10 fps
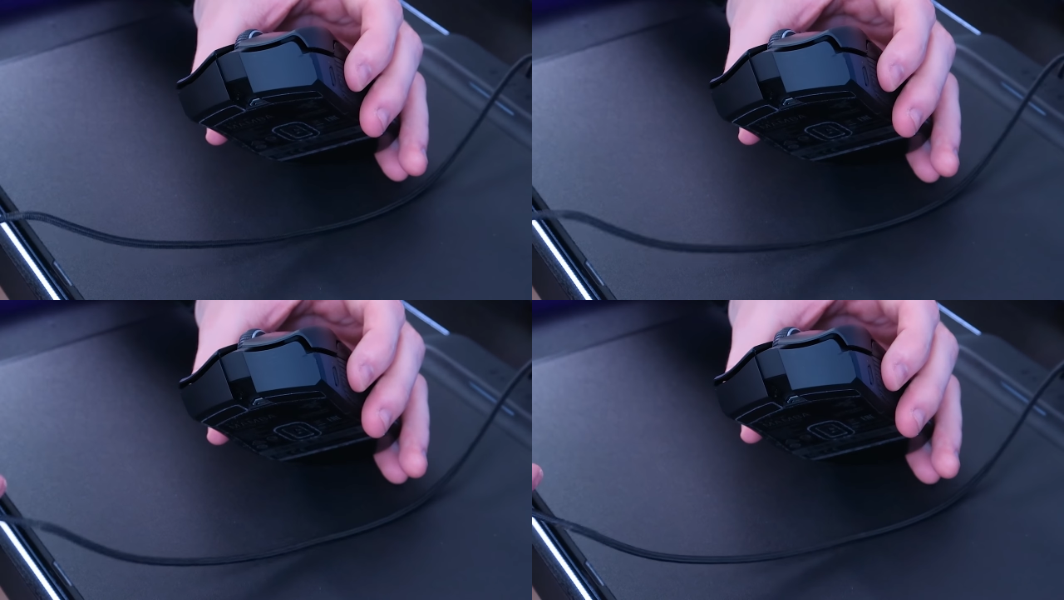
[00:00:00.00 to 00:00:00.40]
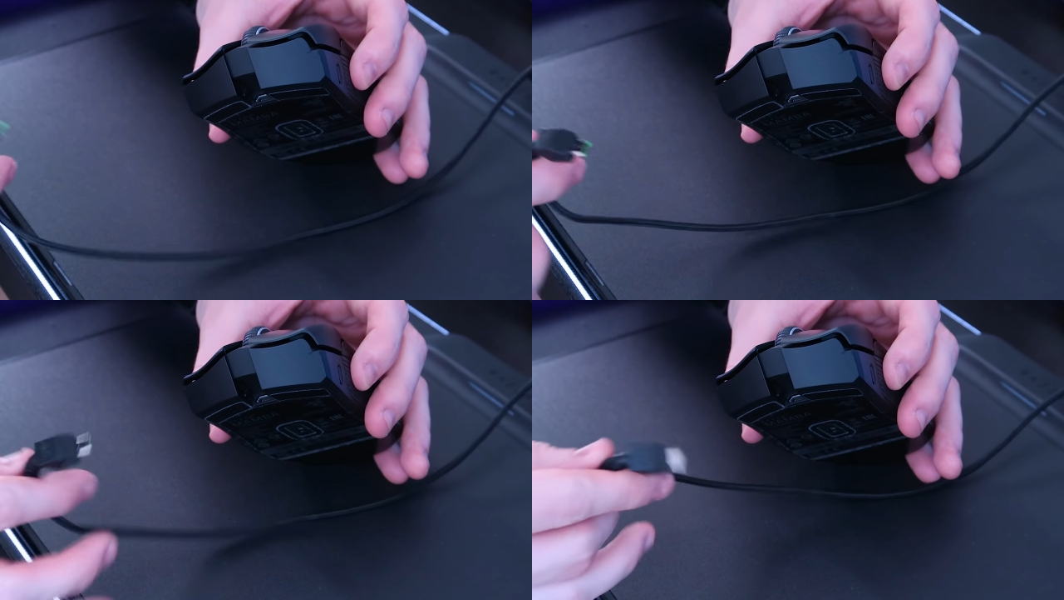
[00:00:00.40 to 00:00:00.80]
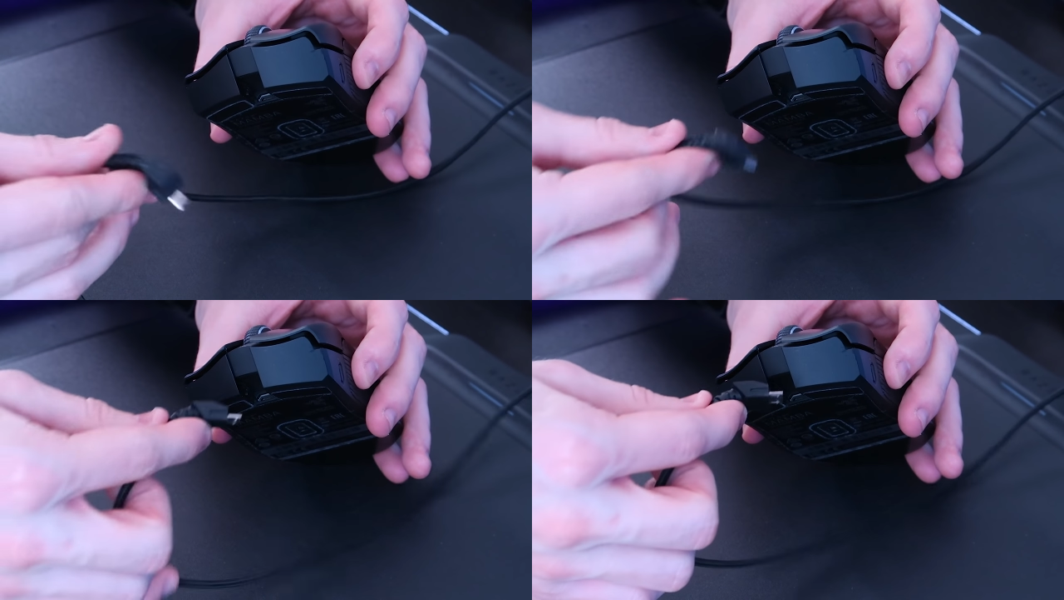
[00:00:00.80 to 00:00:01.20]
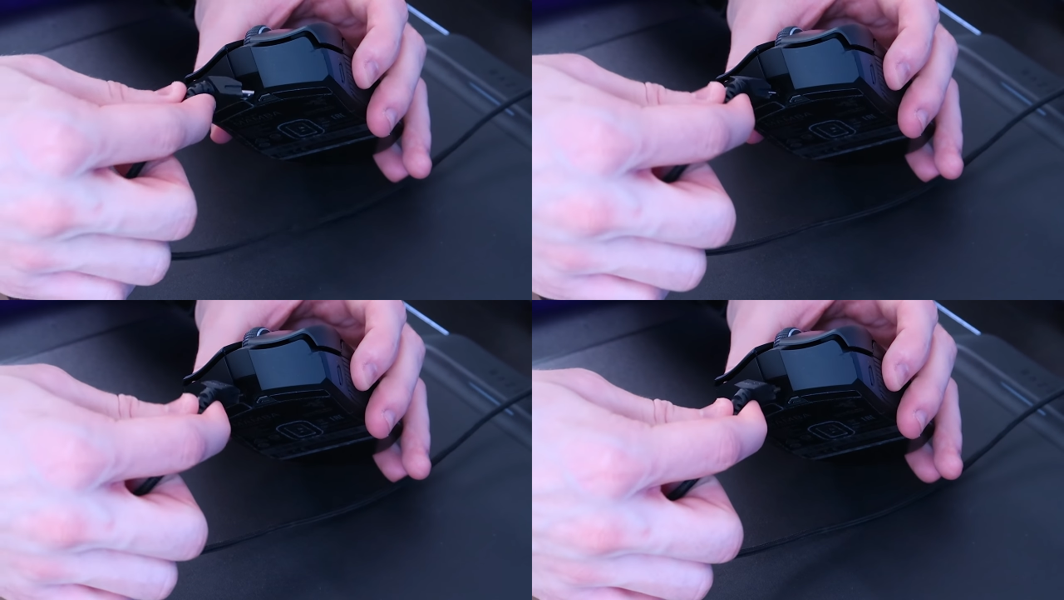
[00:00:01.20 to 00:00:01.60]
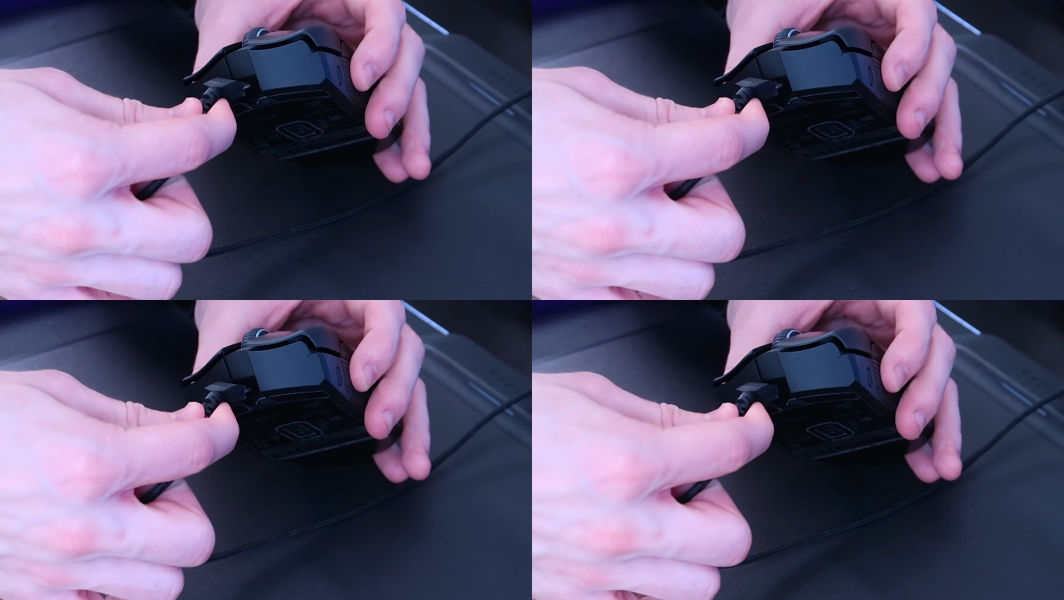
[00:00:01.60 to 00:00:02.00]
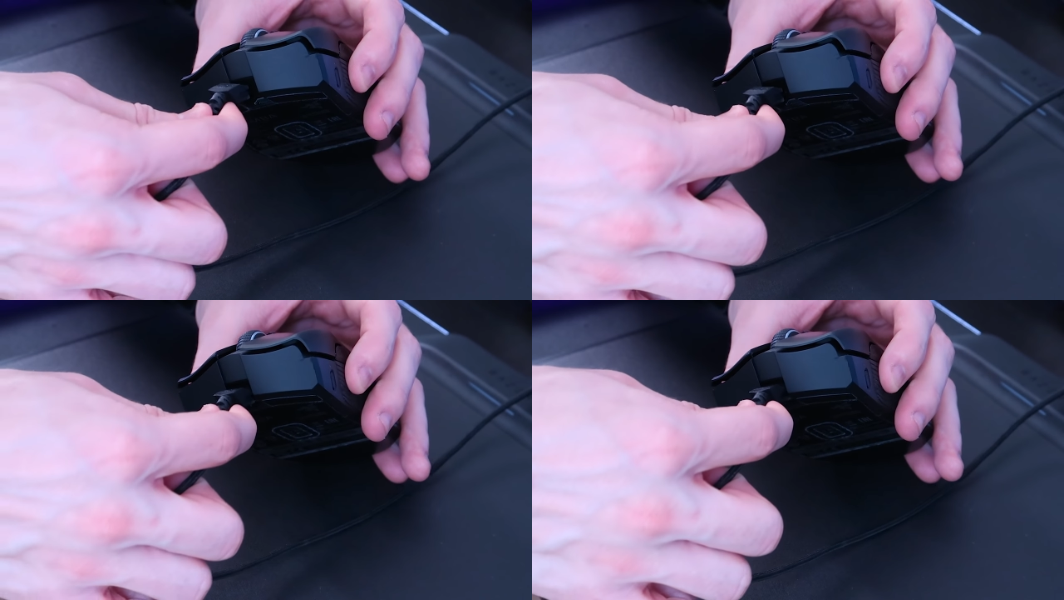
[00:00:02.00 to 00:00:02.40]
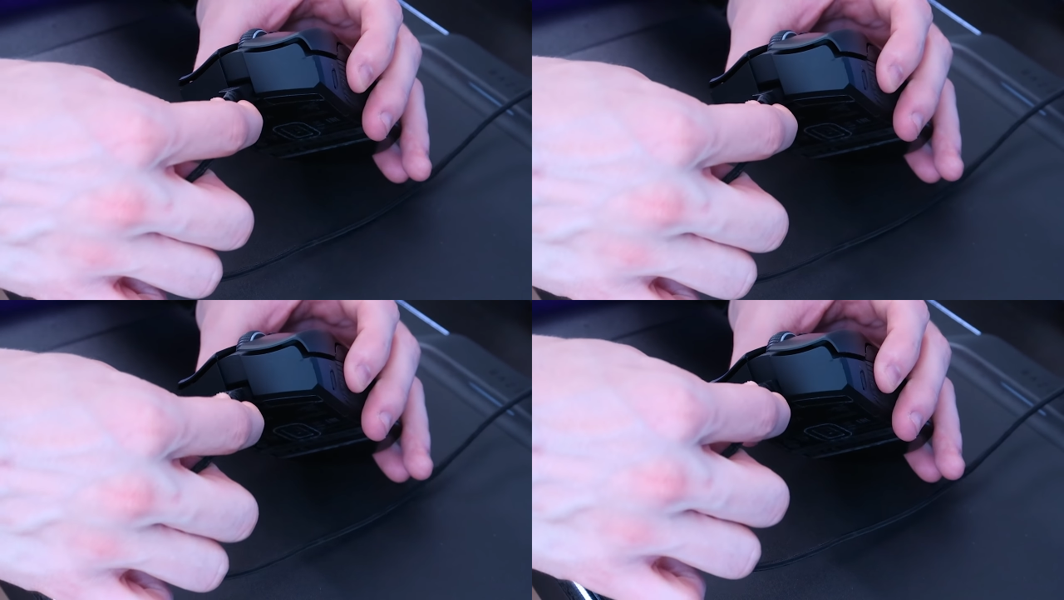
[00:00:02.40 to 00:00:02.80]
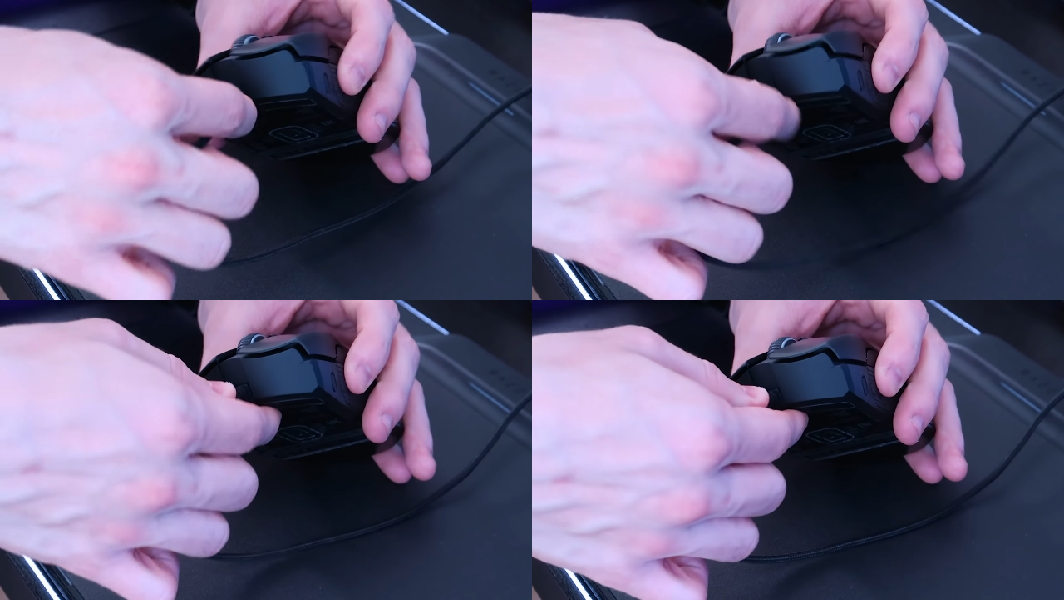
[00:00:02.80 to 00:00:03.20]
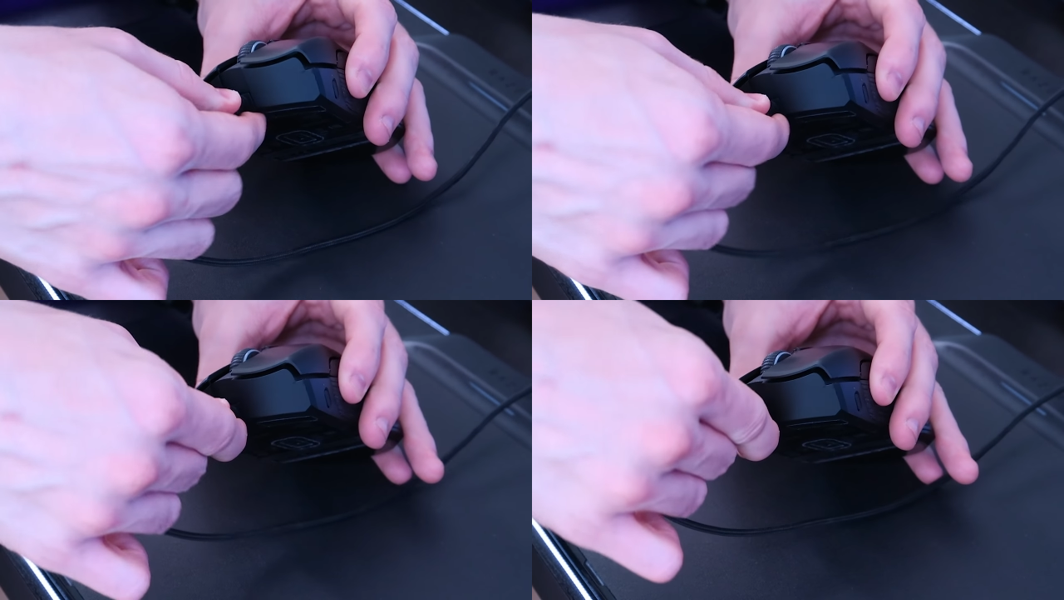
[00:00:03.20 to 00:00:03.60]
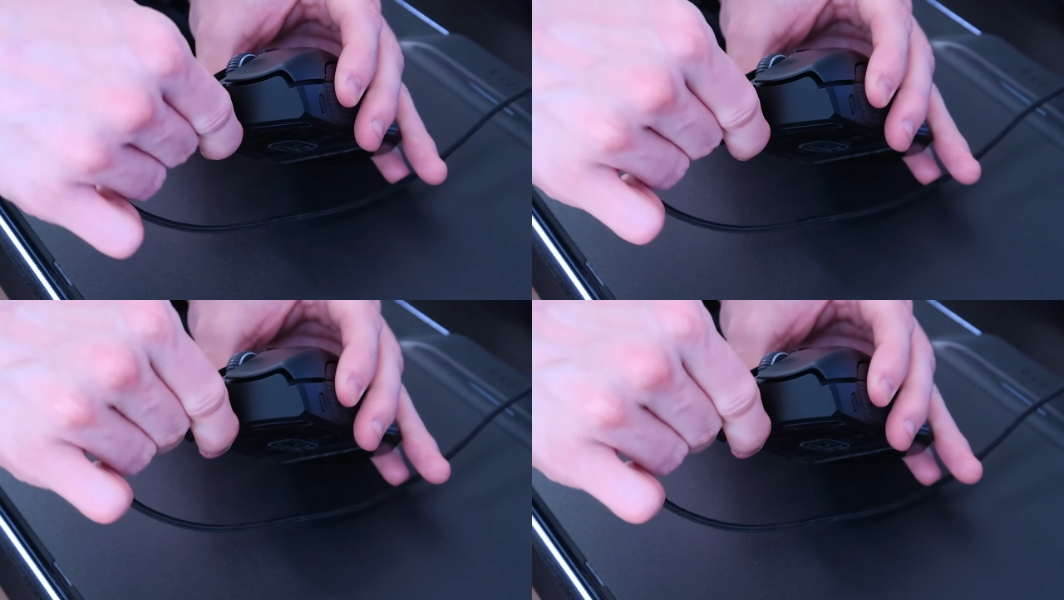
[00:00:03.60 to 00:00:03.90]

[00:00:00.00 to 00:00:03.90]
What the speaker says: [unreadable: no face in view]